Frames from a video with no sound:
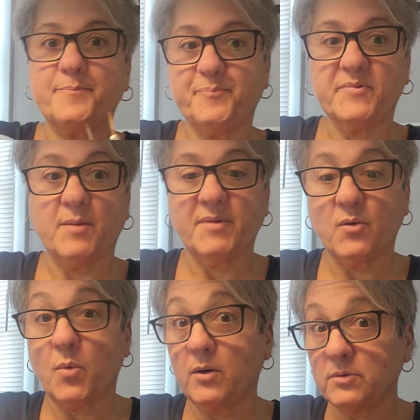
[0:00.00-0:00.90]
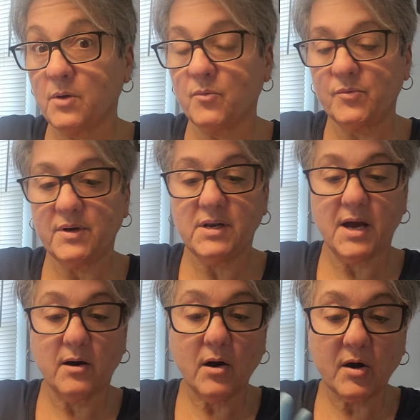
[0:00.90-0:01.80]
some of the well-known
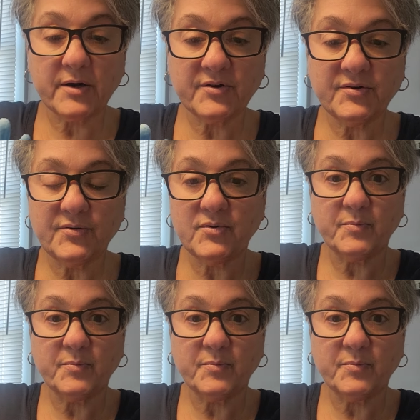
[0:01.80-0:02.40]
nail artists use,